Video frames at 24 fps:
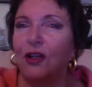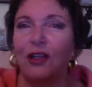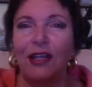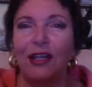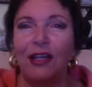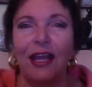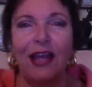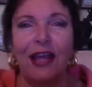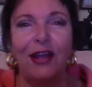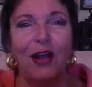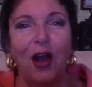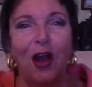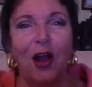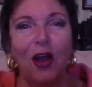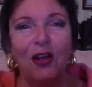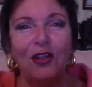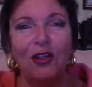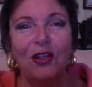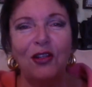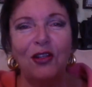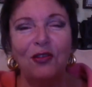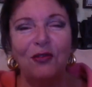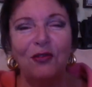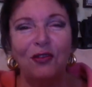Yeah,
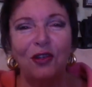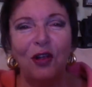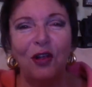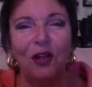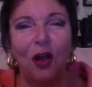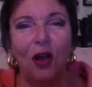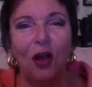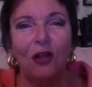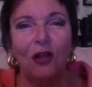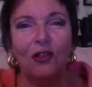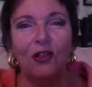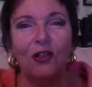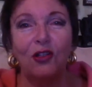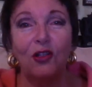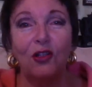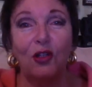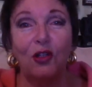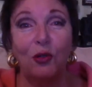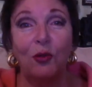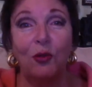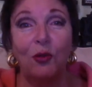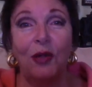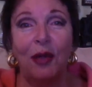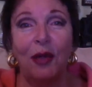Gardens of the Gods,
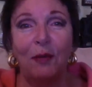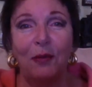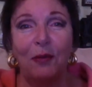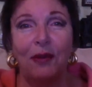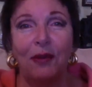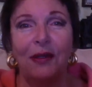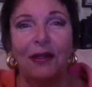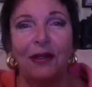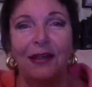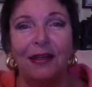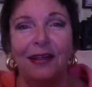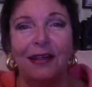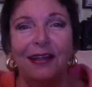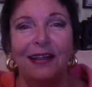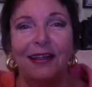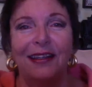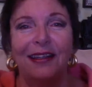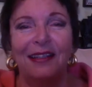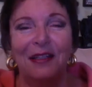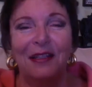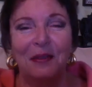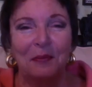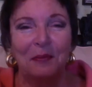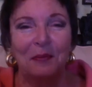Tulip.
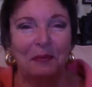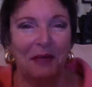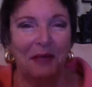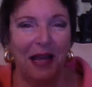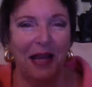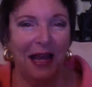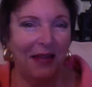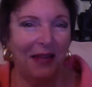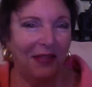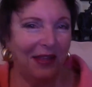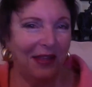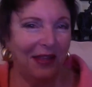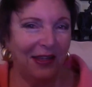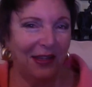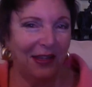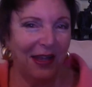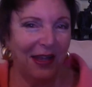I think